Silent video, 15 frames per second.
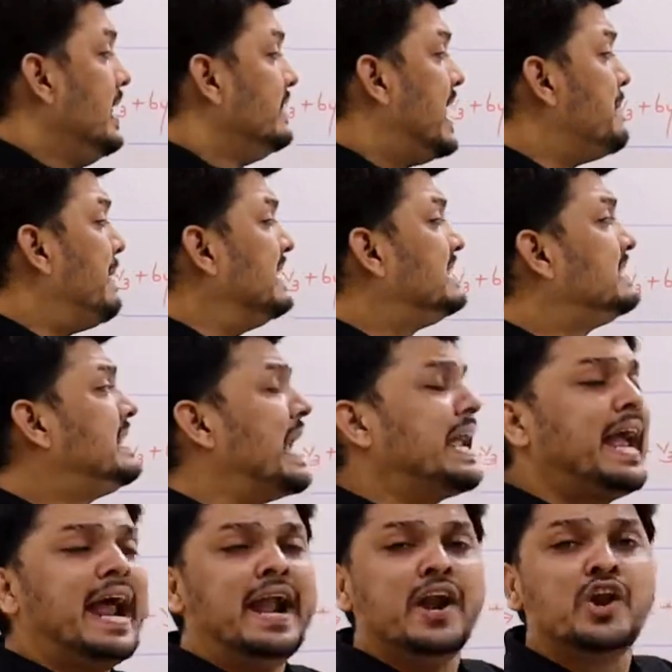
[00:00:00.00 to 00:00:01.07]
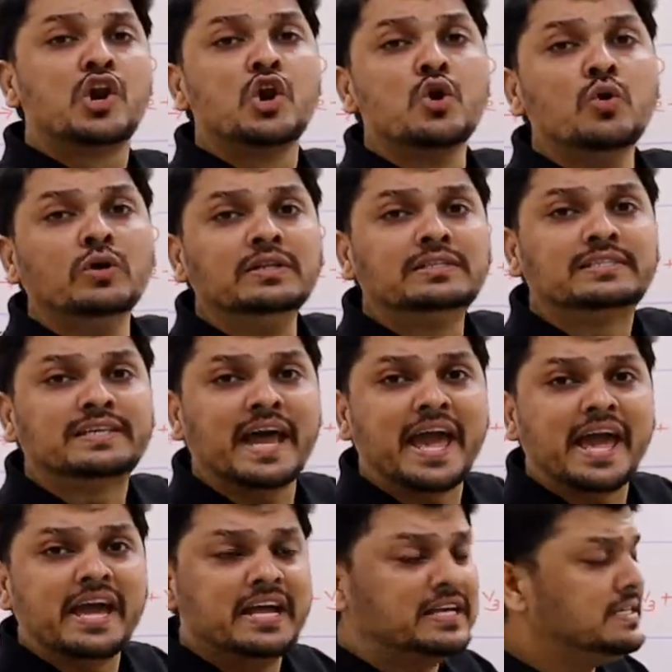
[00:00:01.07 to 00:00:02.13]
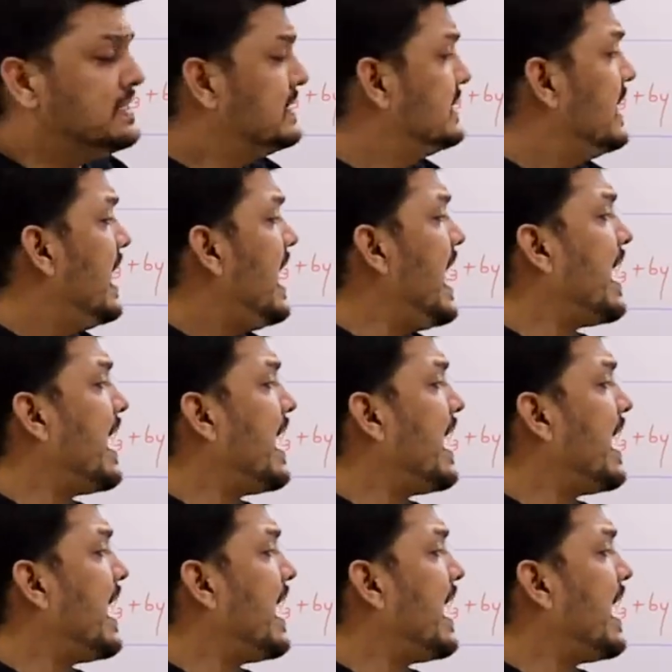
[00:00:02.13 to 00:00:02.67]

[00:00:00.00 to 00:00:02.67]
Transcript: Then my second rule says,